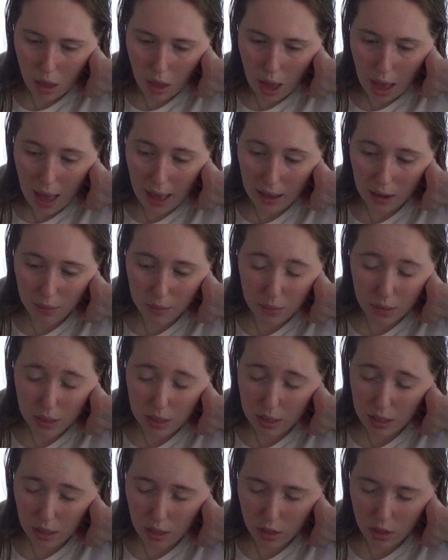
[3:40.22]
Adam's
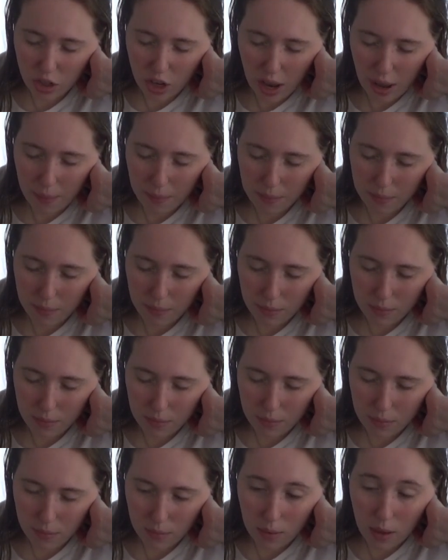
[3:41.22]
still a gem.
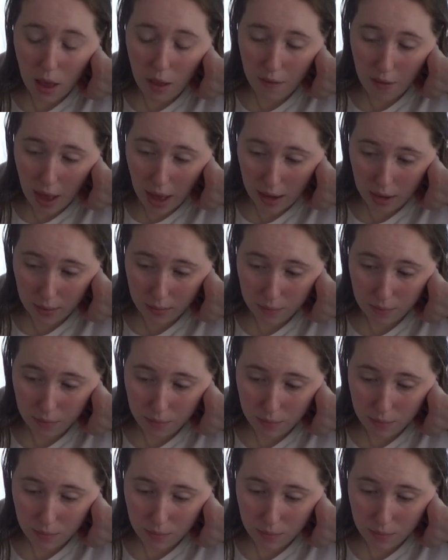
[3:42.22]
Love Adam.